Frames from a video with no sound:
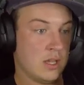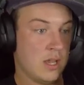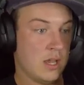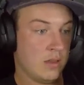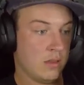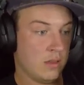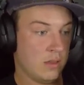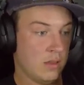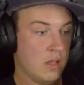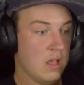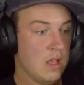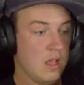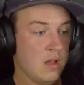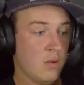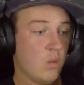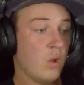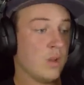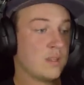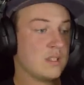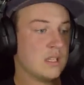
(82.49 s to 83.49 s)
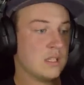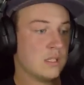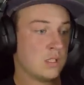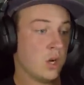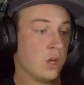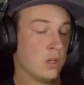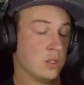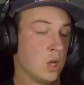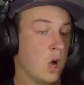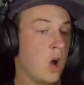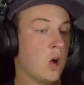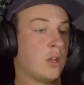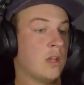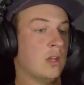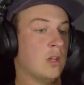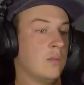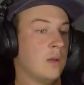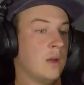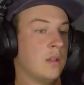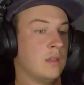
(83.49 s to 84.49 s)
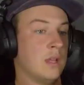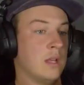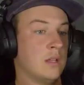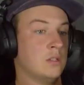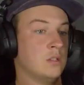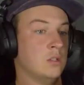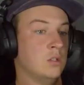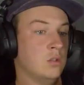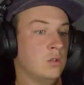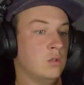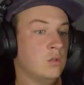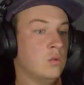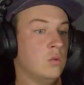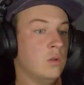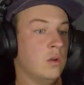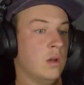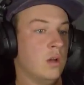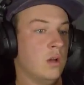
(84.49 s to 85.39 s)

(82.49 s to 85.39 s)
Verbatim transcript: And once he started talking about that too,